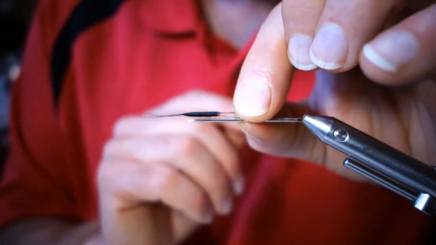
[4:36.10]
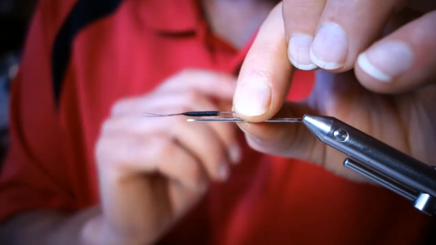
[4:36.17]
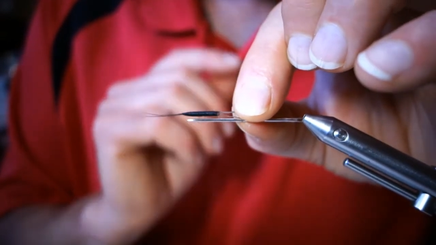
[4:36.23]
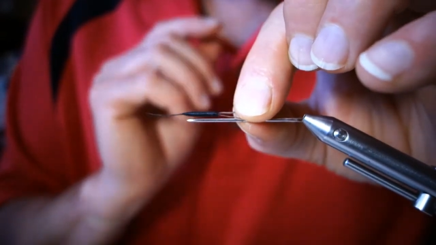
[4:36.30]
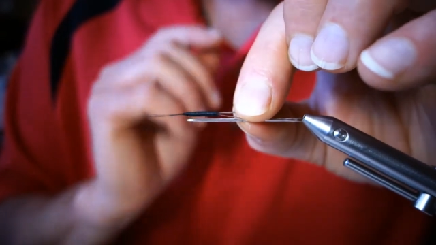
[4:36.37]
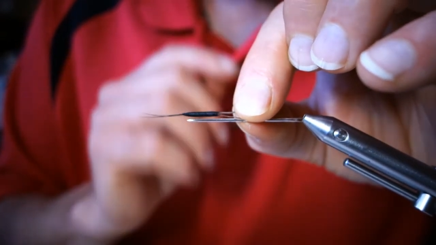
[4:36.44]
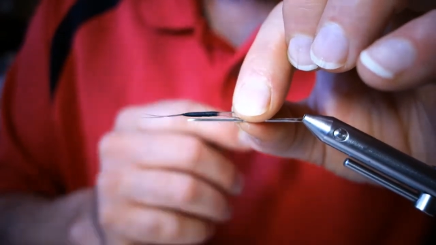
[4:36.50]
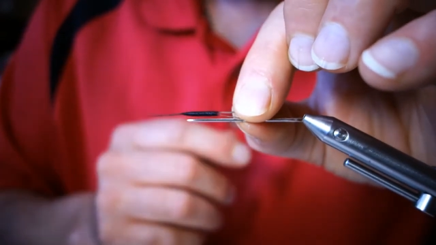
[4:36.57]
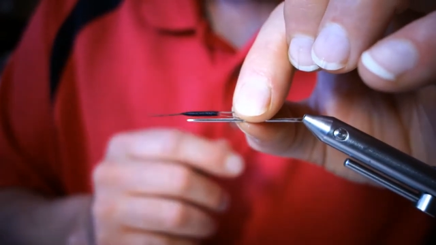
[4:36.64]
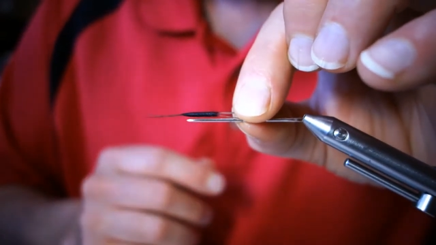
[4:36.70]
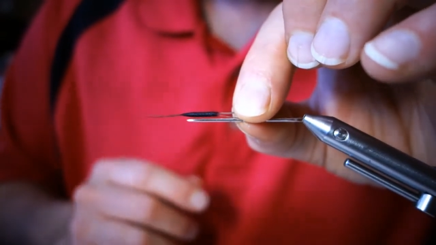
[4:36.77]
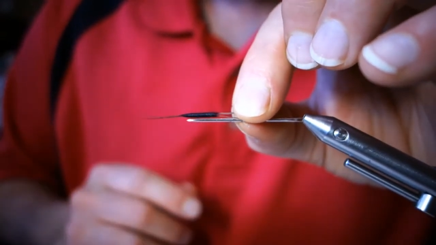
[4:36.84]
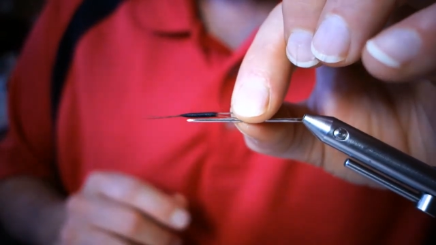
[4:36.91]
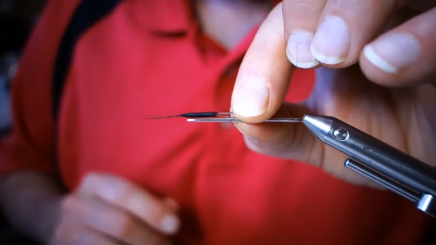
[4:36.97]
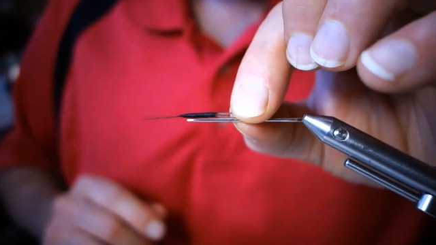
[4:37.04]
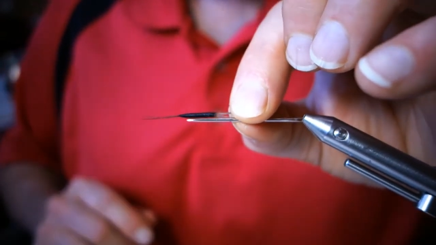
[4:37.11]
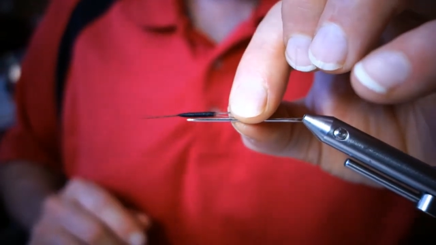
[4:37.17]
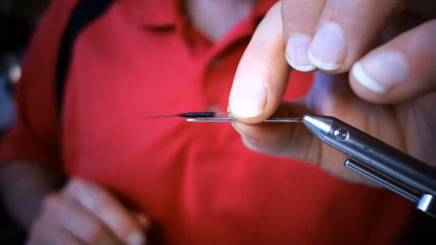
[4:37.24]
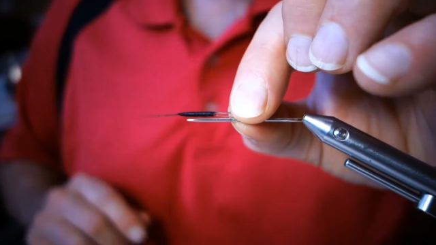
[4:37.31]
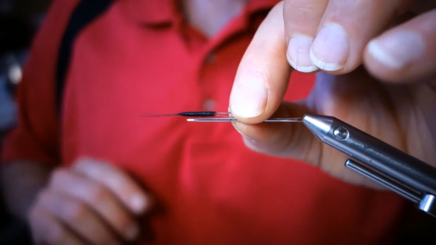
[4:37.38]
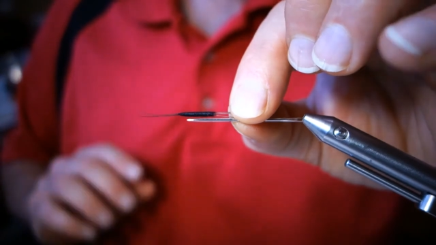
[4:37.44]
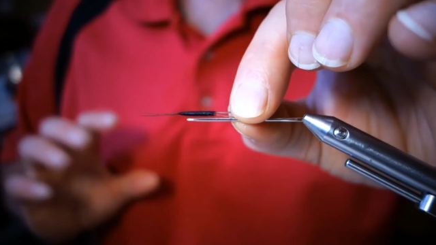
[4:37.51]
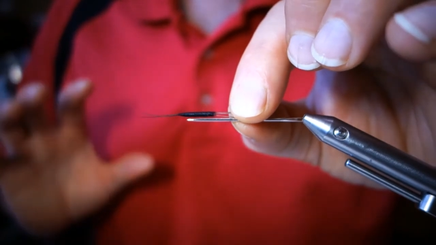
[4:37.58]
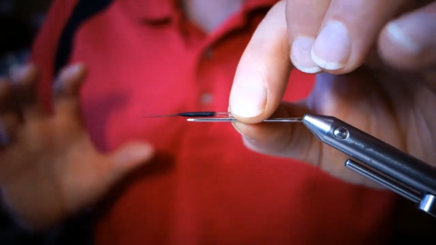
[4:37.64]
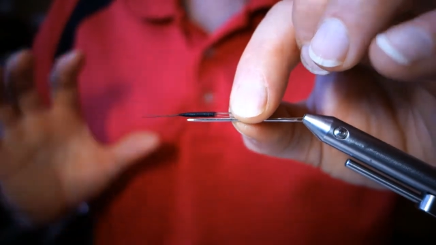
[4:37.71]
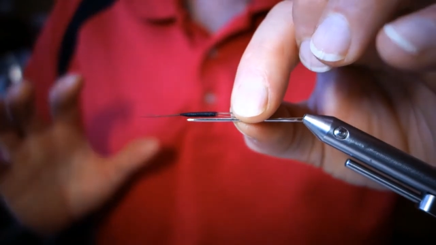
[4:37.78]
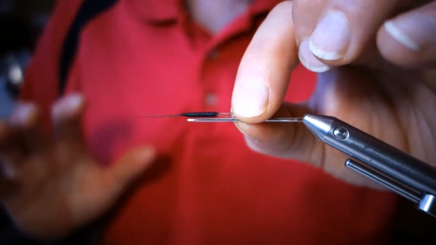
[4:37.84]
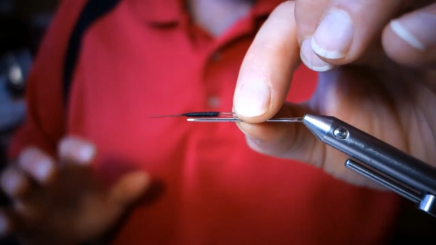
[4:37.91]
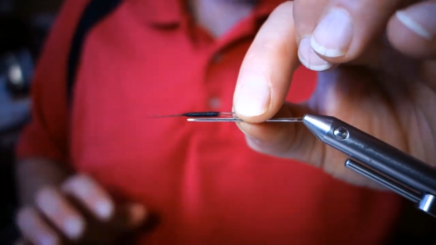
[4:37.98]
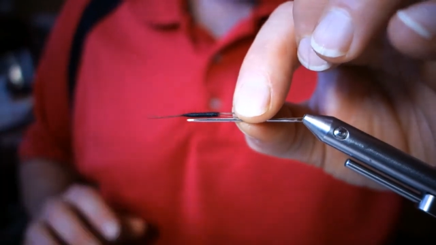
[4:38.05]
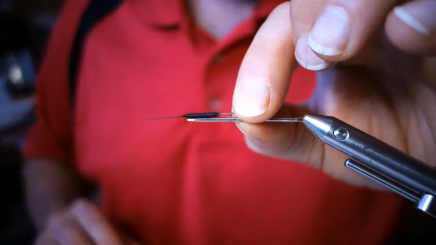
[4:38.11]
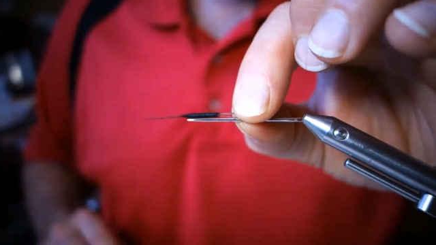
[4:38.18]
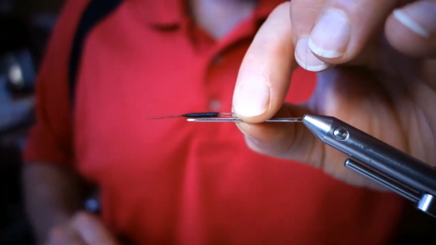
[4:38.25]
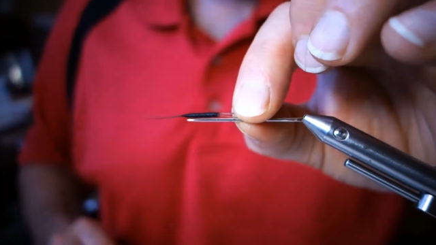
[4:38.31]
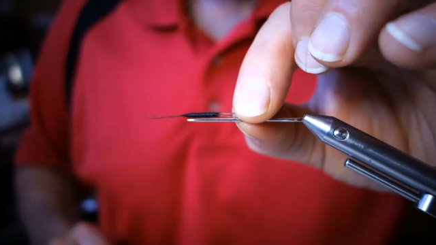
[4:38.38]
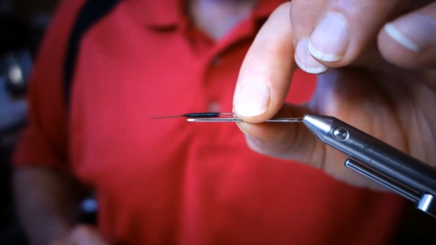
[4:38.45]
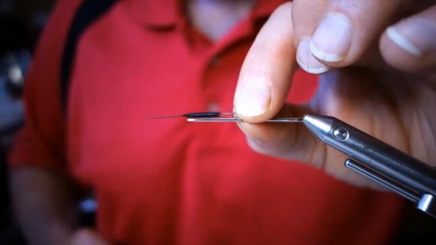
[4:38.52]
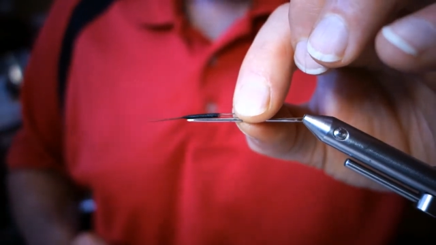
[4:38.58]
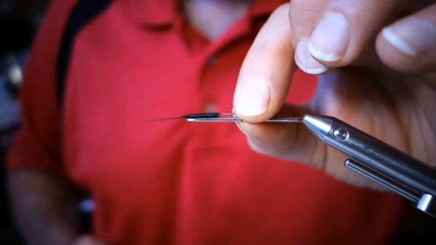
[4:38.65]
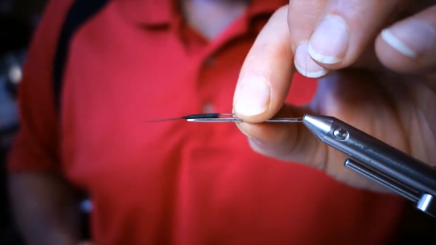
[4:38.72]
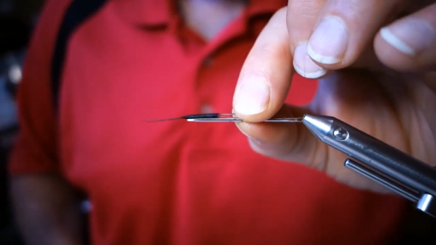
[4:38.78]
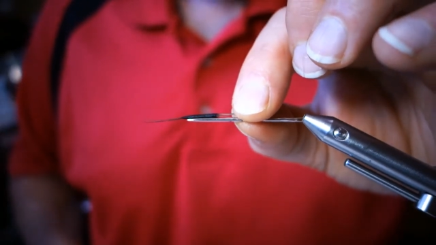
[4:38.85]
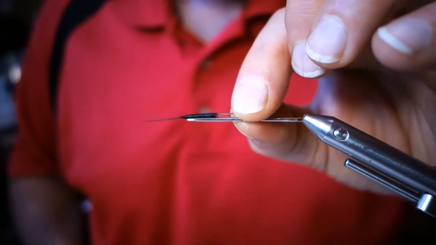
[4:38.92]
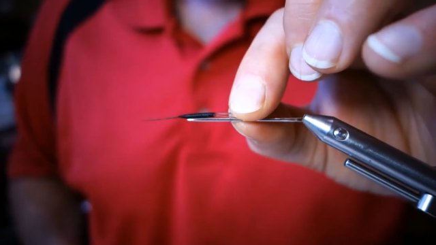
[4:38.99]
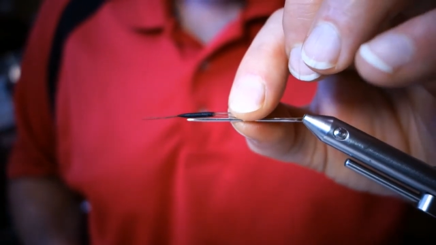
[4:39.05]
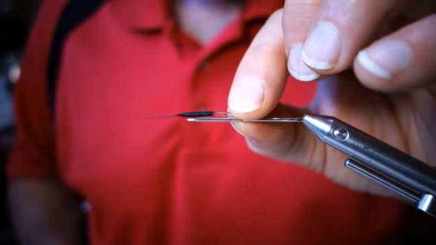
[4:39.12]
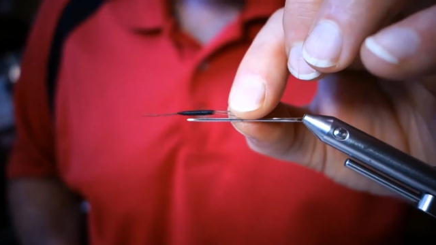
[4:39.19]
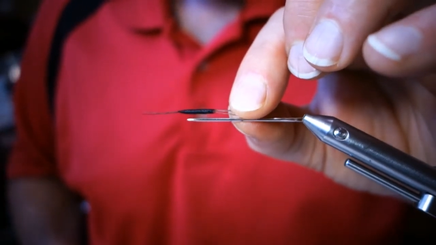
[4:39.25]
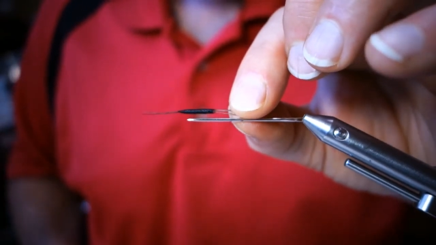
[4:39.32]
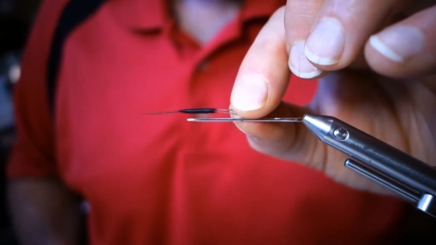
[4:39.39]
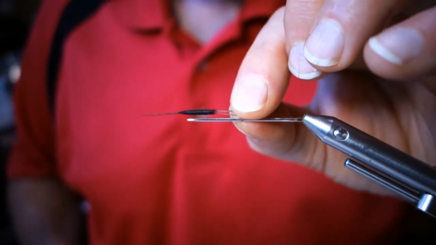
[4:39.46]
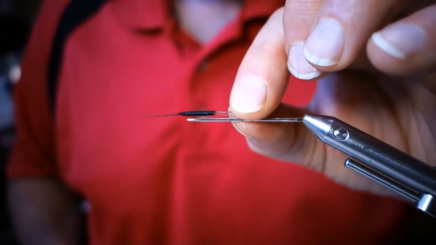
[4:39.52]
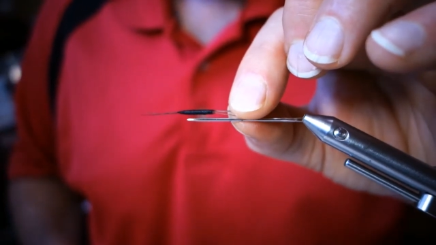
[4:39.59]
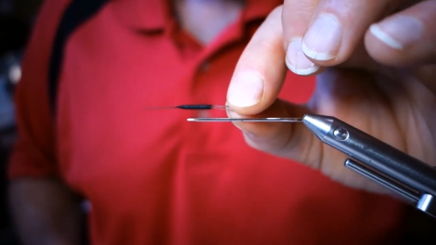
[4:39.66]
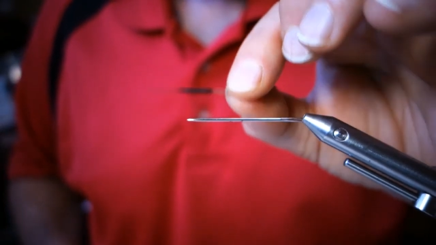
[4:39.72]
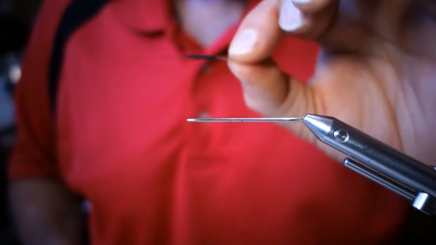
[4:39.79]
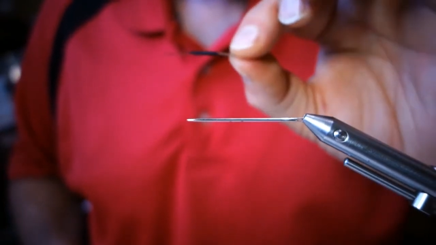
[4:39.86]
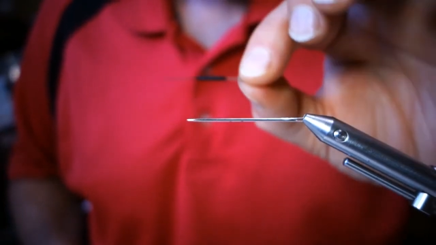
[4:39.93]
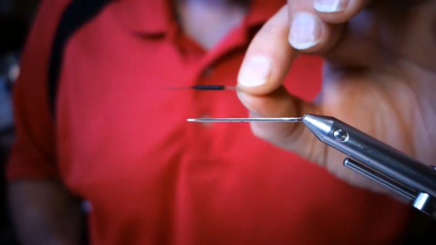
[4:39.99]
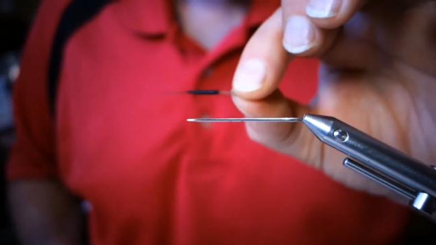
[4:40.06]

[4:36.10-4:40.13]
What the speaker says: Nobody's mouth can be seen.